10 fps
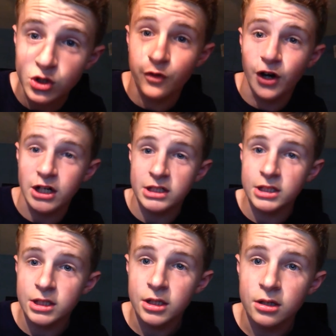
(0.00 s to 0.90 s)
of
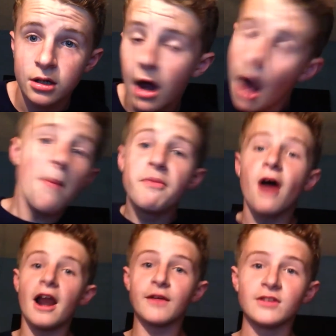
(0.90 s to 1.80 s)
us. I'm
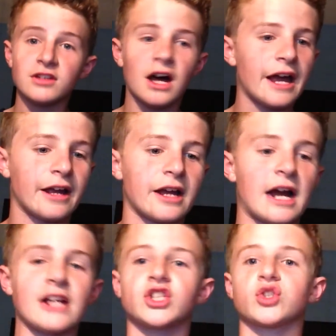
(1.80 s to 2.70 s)
not even lying.
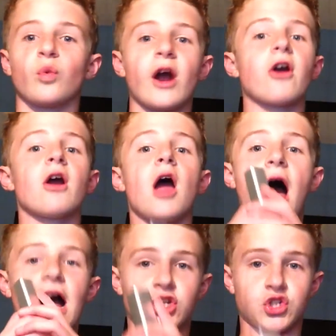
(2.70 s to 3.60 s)
I swear
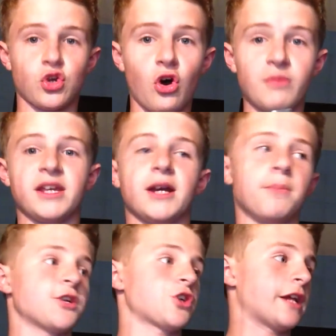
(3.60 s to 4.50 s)
I saw him take a
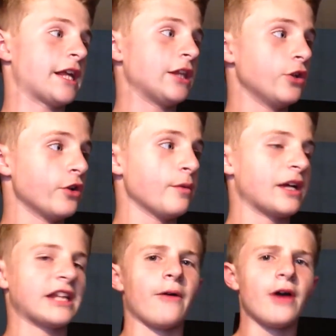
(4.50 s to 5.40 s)
picture. Like, he literally went
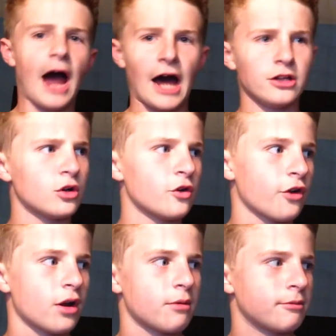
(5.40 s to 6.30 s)
like that. I look over
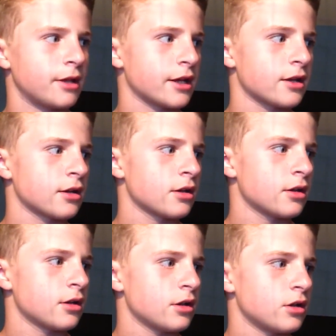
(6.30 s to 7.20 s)
at him, I'm like,
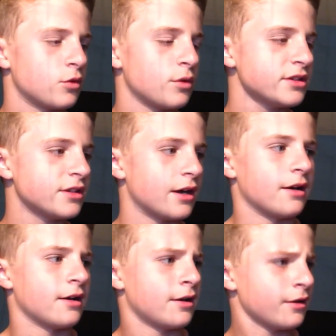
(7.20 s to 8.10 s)
what the
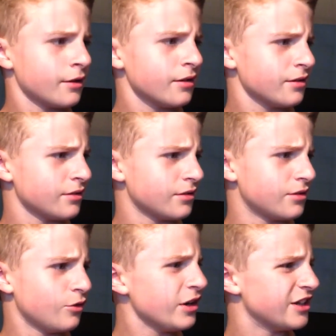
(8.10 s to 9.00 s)
hell?
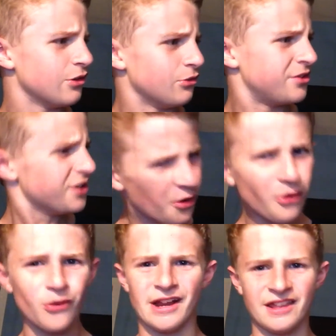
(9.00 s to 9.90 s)
What are you
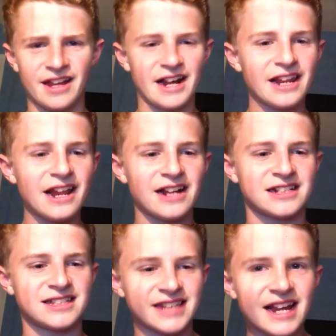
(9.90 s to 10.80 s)
doing? Like, I didn't actually
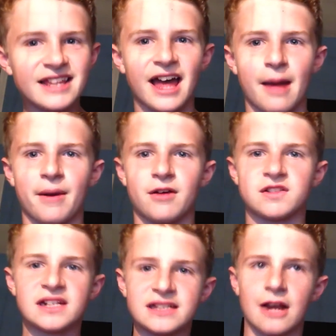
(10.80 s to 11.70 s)
say that, but I was
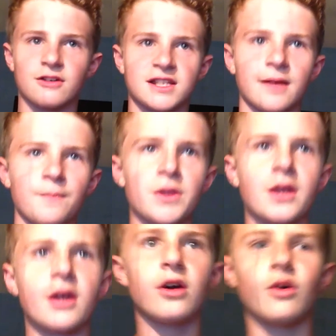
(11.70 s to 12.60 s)
thinking that. I was like,
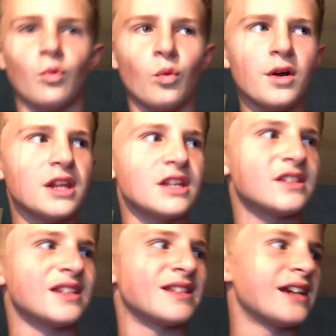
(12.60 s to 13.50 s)
what is
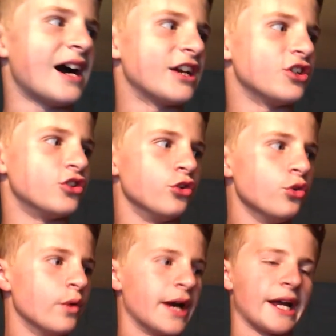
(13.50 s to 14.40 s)
this guy
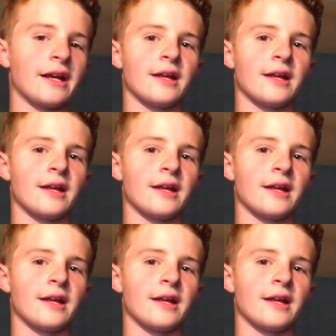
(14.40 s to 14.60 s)
doing?